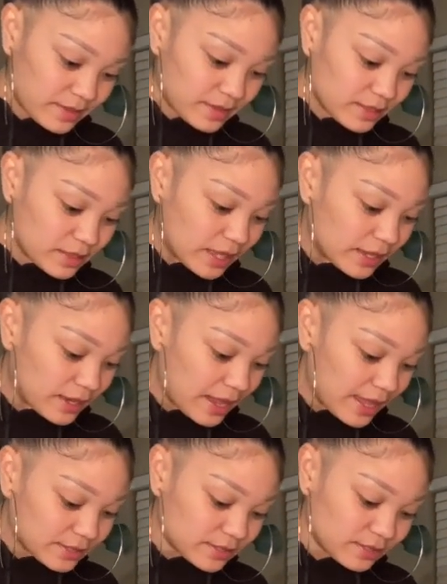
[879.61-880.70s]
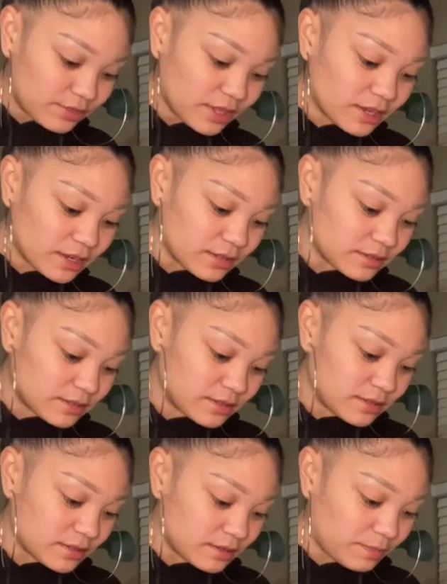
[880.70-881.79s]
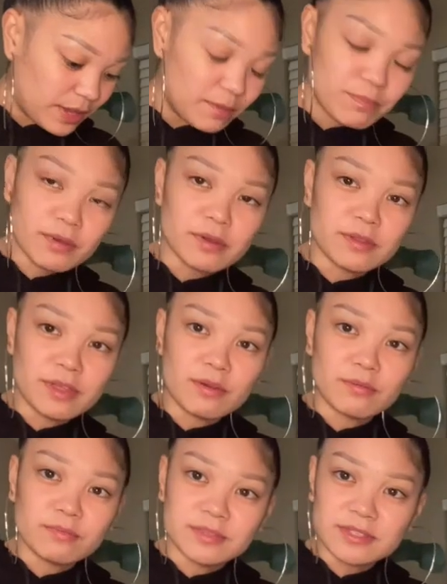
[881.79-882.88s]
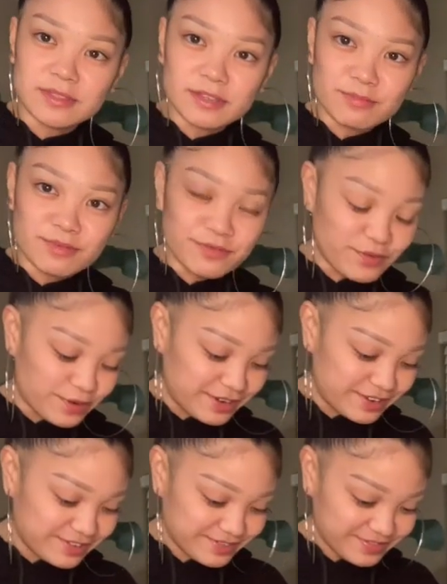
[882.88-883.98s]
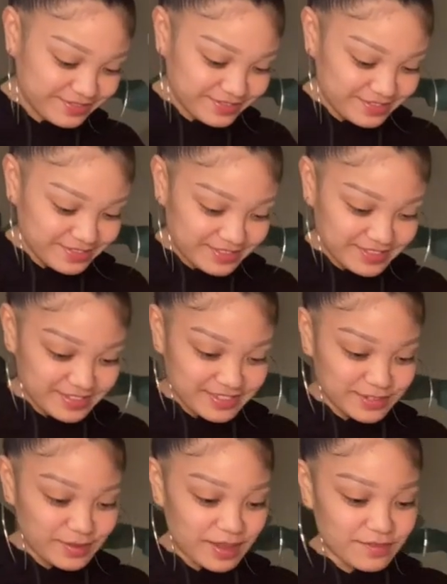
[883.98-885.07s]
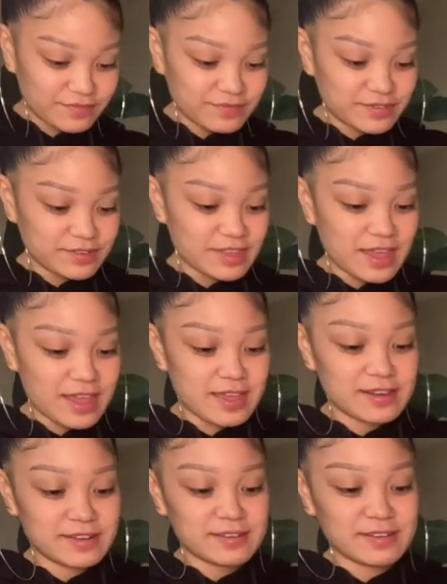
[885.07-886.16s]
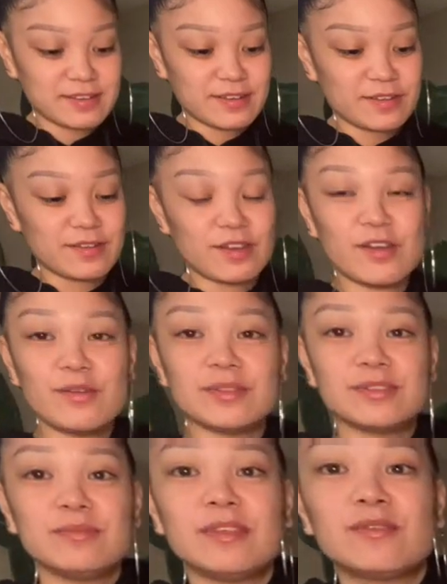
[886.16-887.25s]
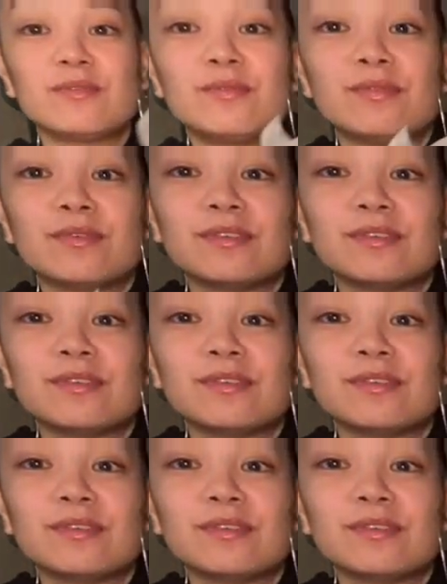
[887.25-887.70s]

Like it adds a thickness to the paper that wasn't there before. So after that, oh, it's really cool.